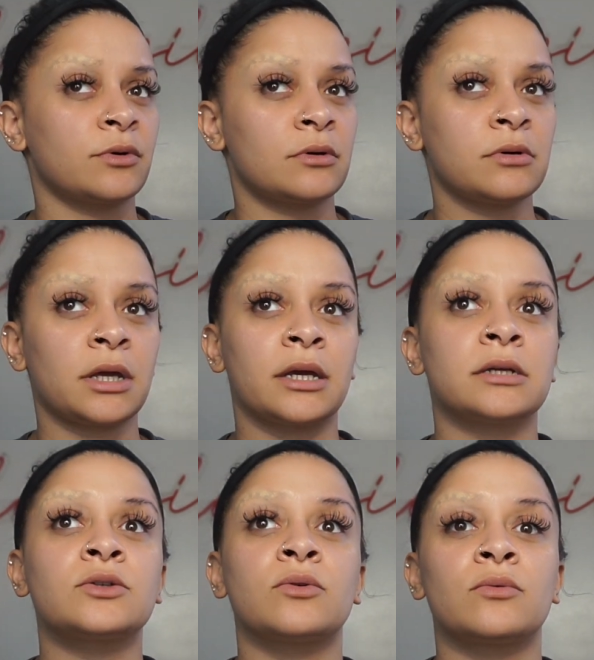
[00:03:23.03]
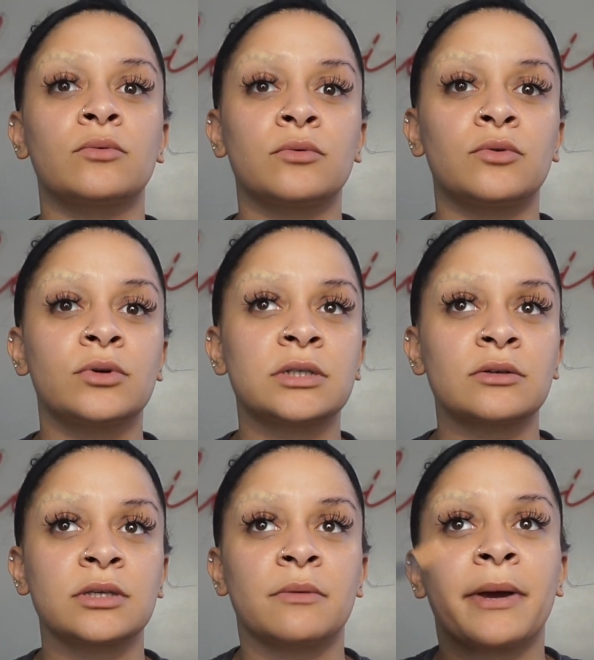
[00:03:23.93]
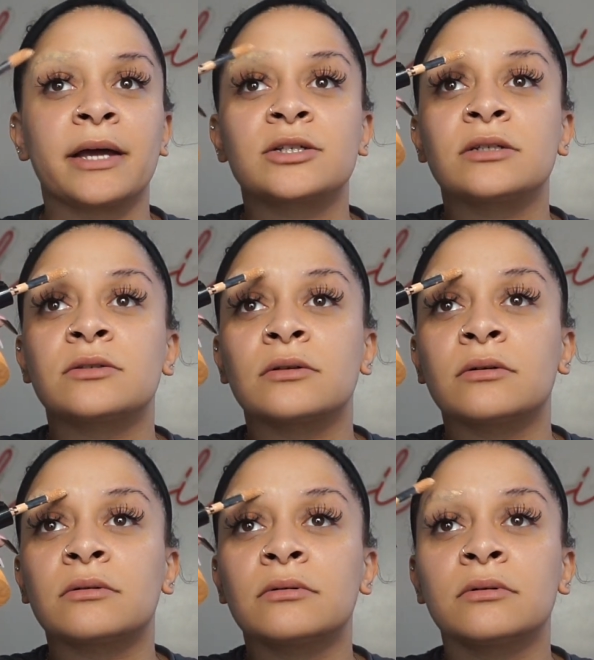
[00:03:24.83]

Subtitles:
Okay, so you can still see the patches, so